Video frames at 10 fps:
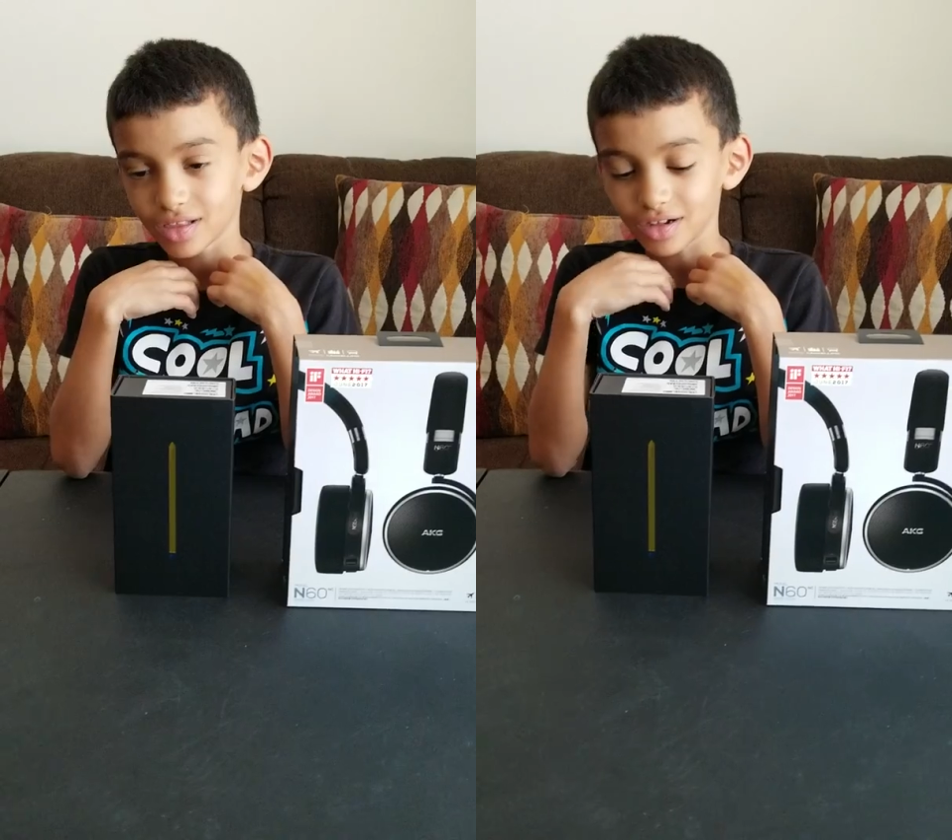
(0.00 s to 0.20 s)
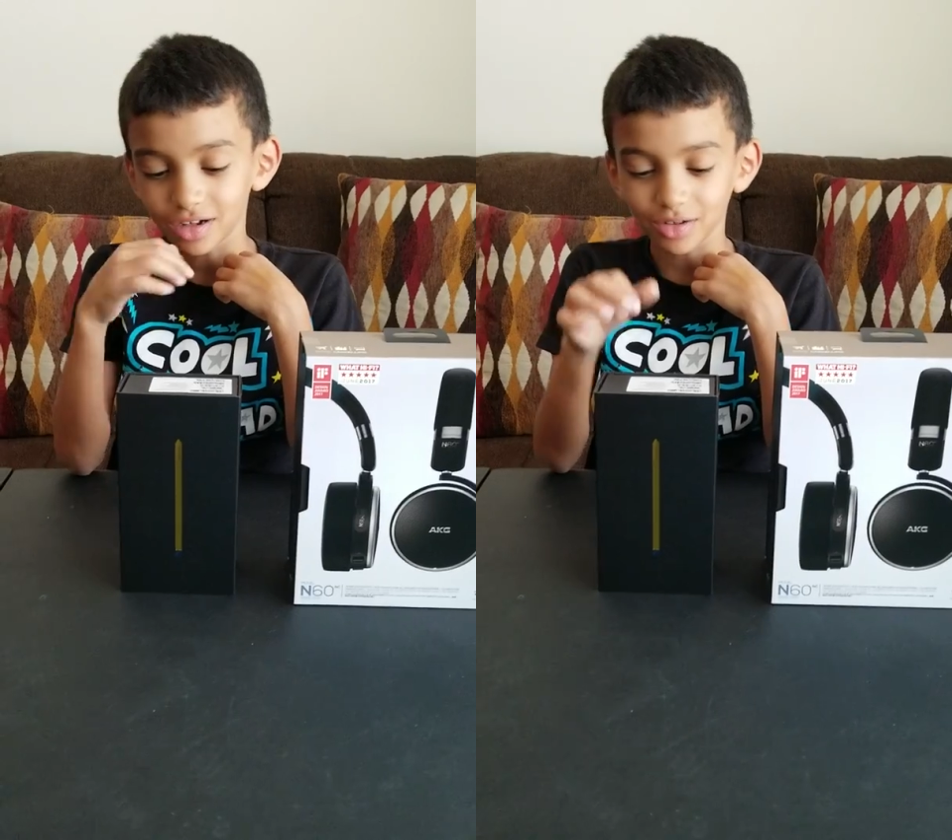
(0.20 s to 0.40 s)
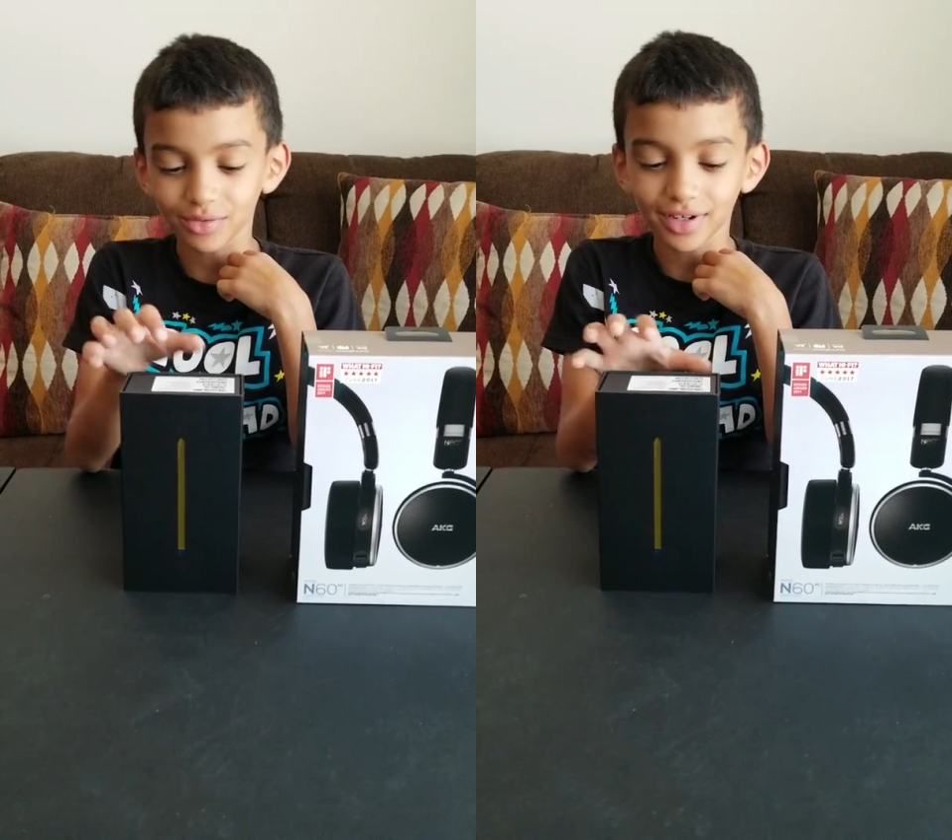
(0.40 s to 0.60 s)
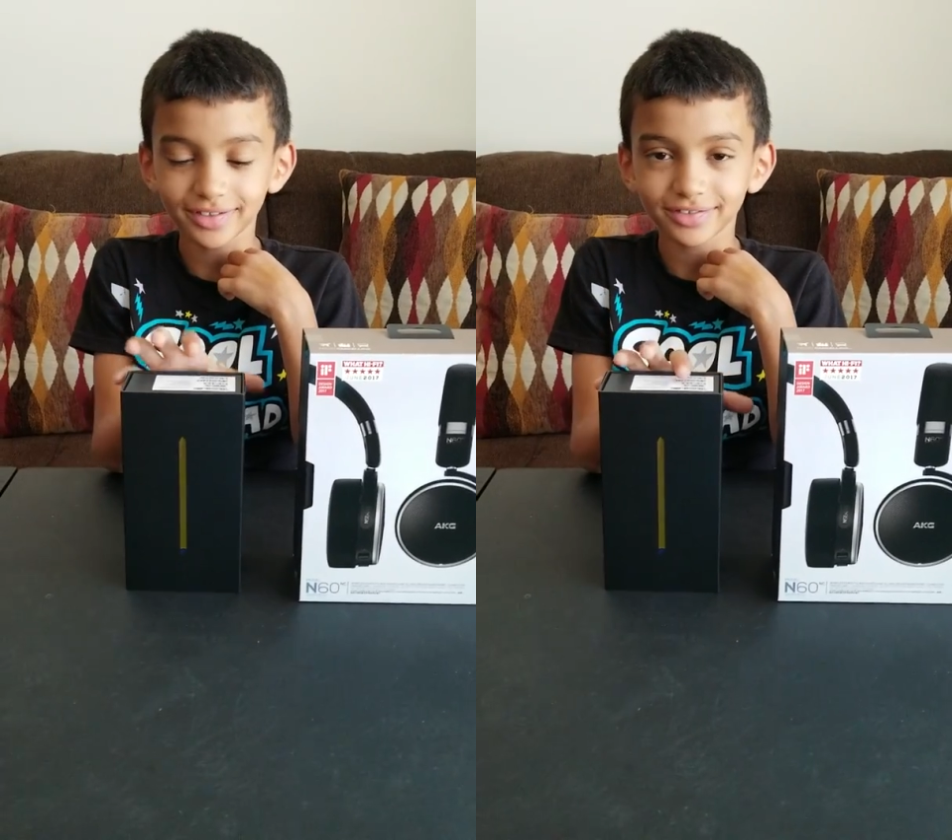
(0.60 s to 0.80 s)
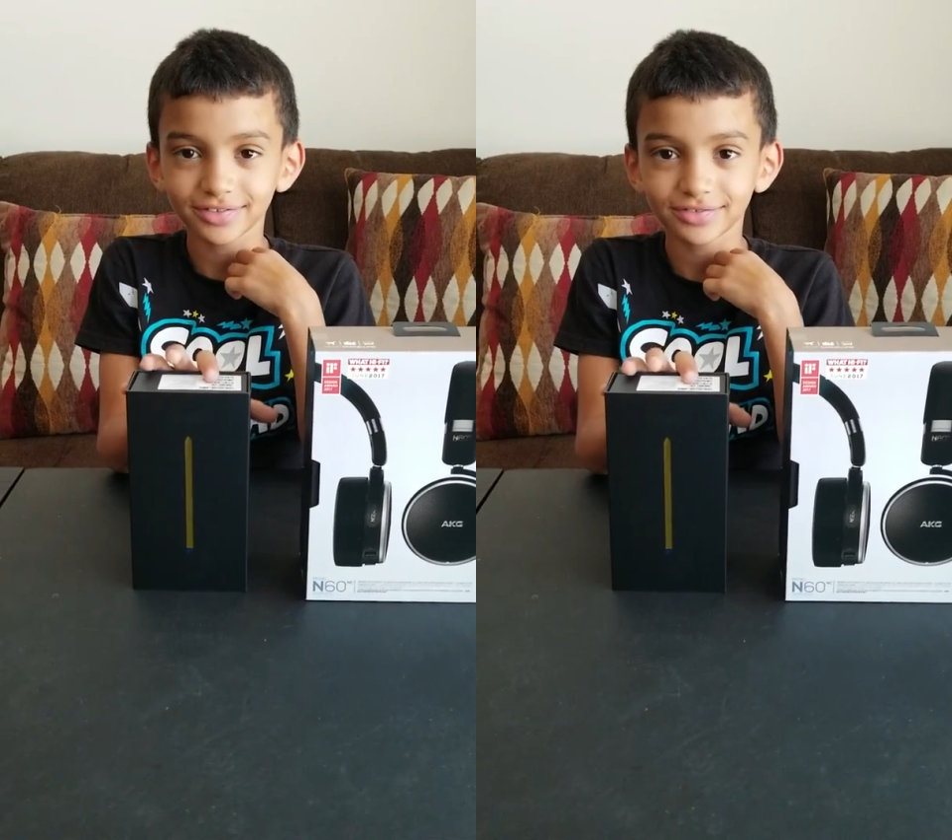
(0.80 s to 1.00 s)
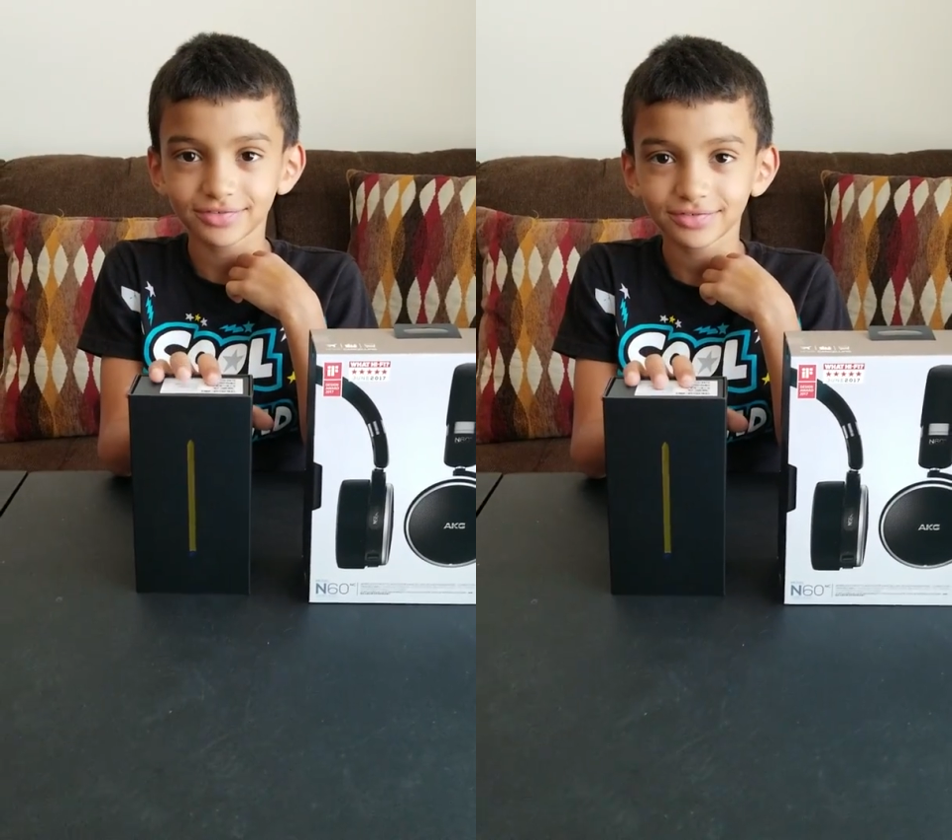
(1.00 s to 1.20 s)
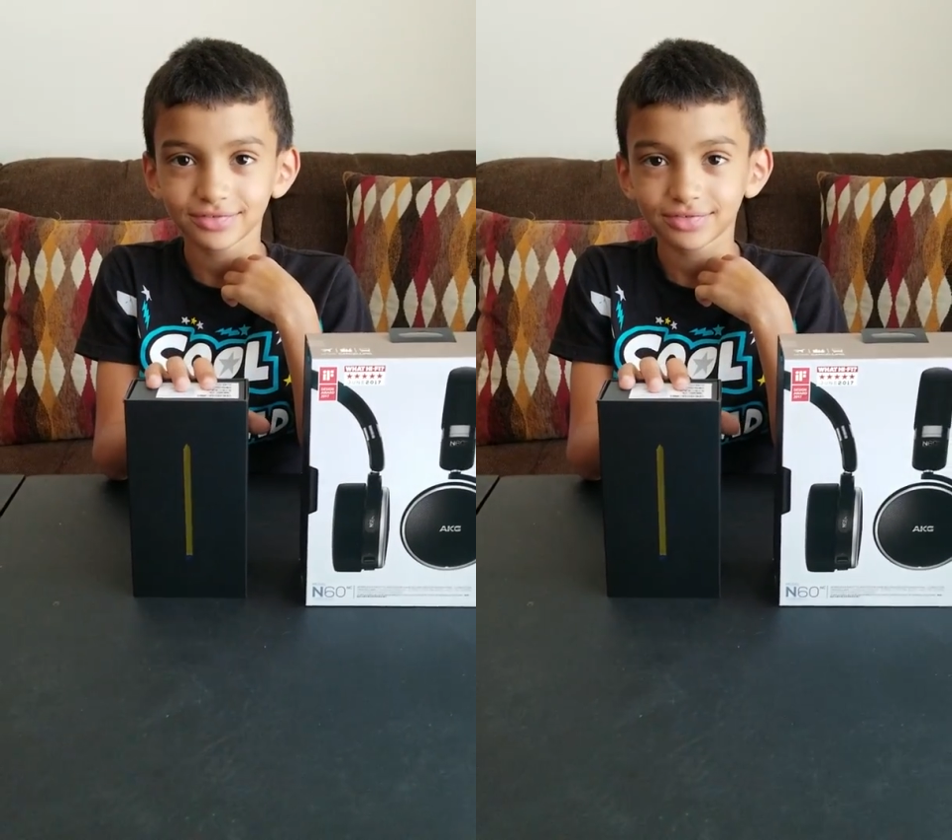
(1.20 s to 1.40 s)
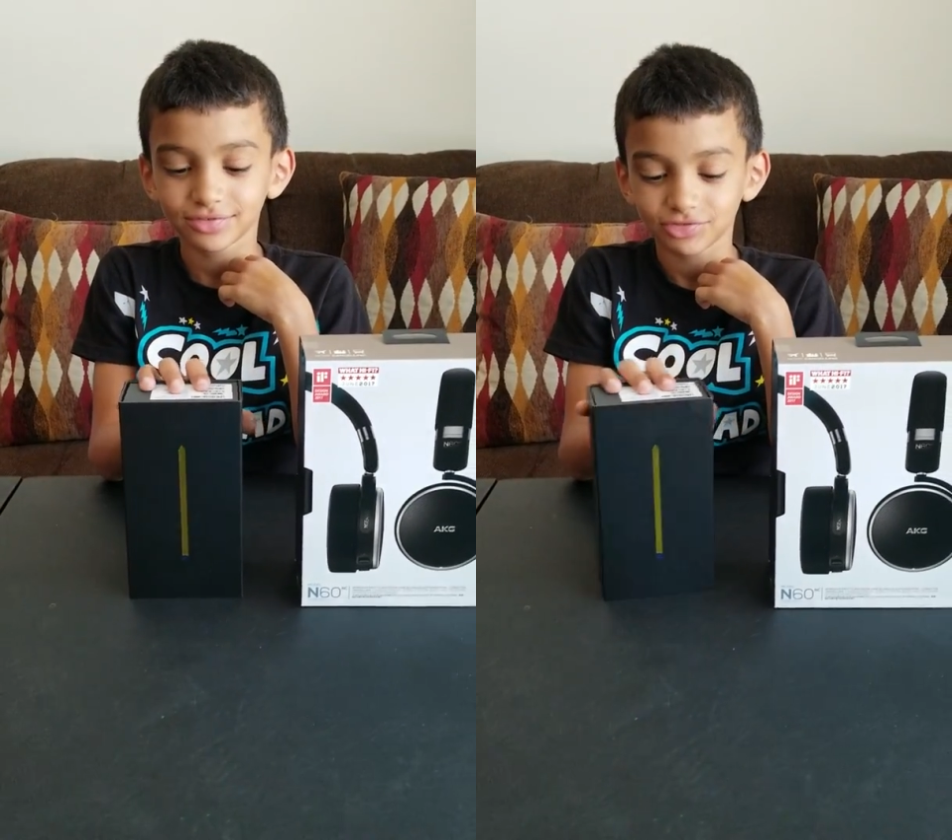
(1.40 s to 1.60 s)
So let's go ahead and
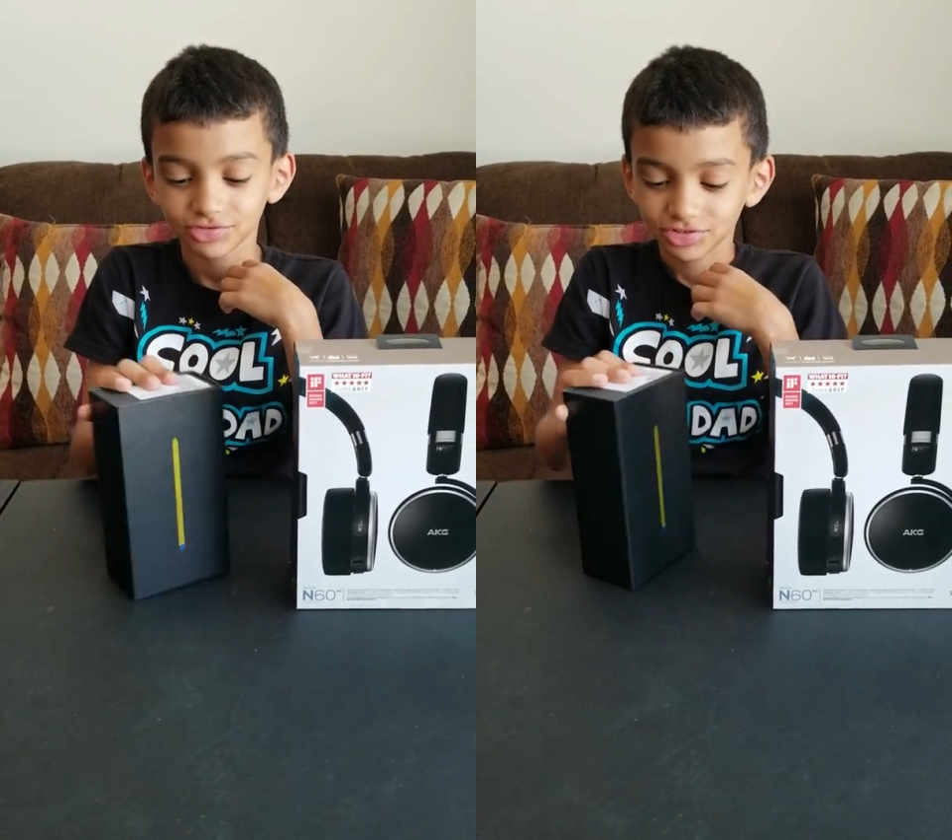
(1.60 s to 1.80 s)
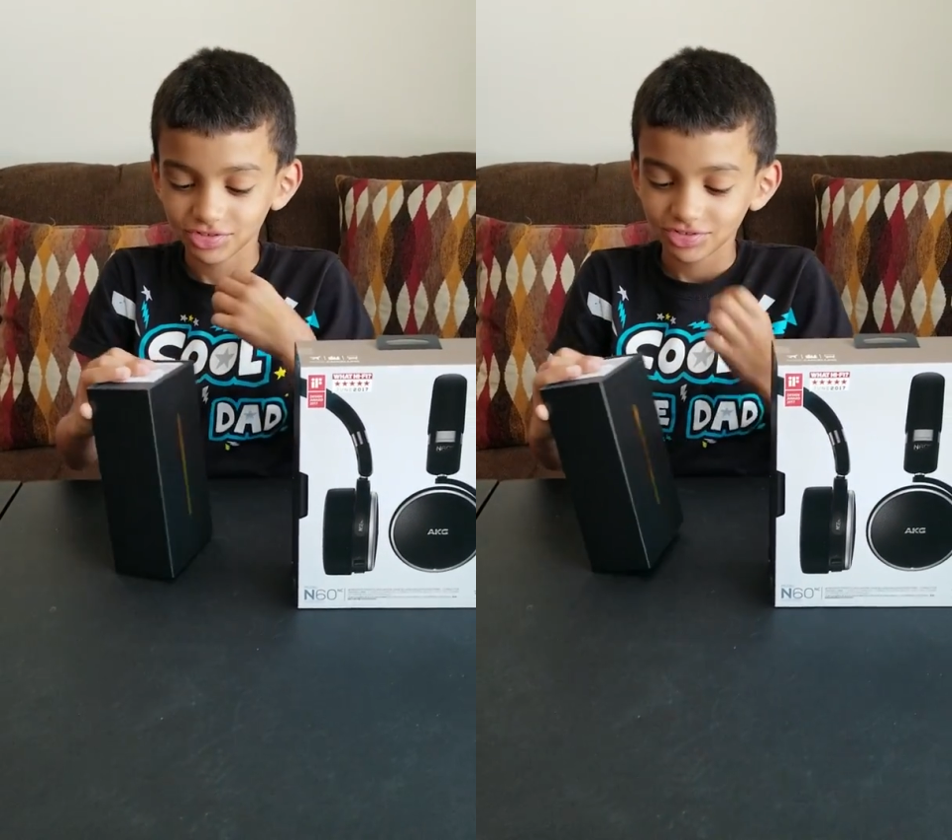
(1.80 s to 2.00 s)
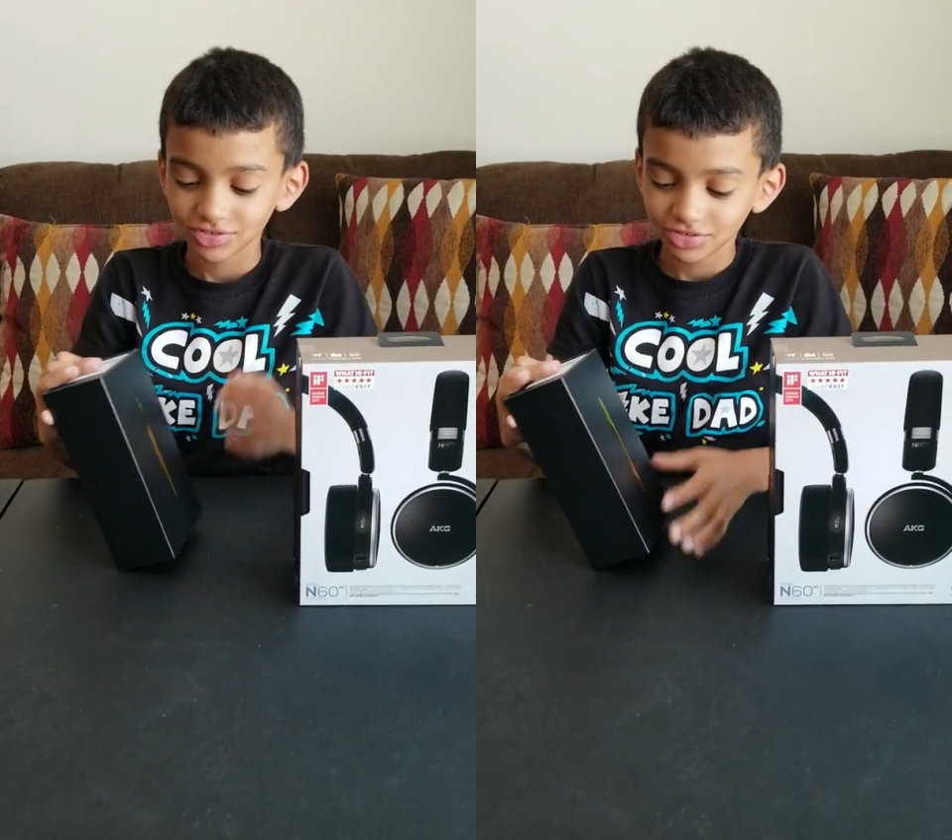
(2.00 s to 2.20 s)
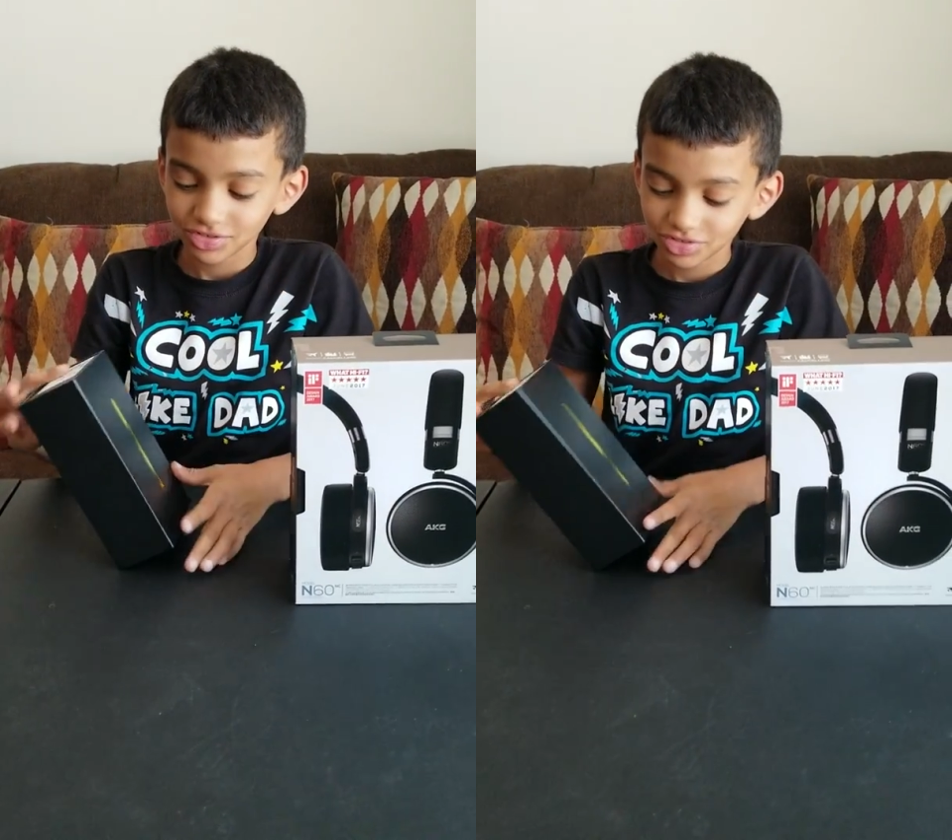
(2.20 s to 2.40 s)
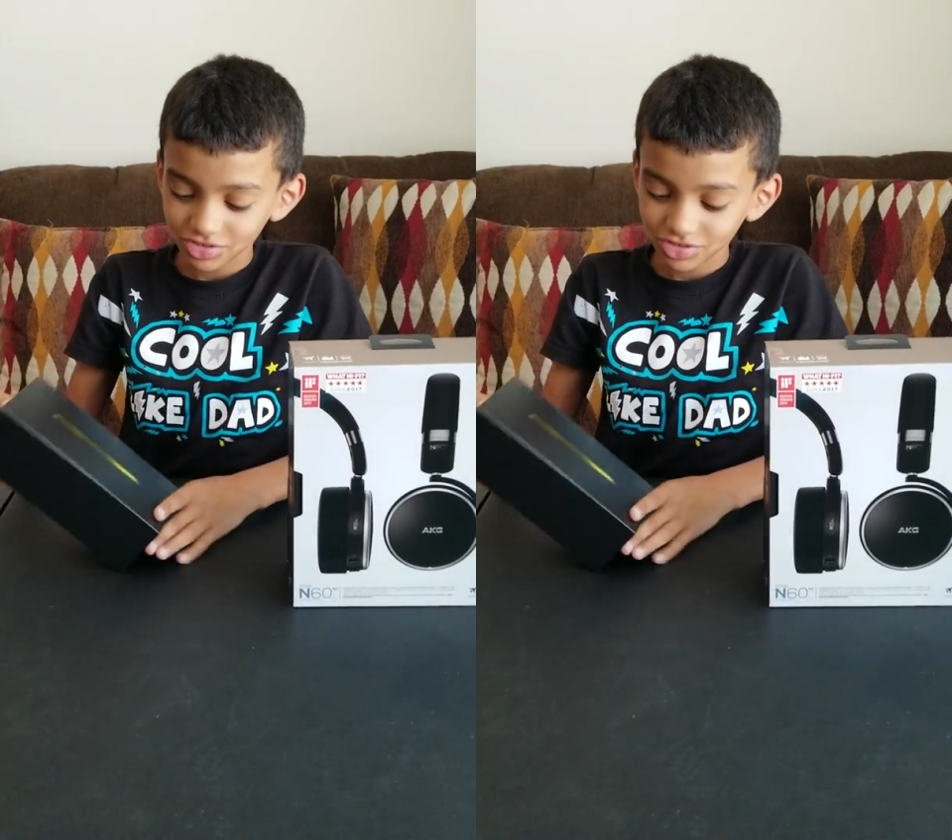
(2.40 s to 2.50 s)
take that out of the box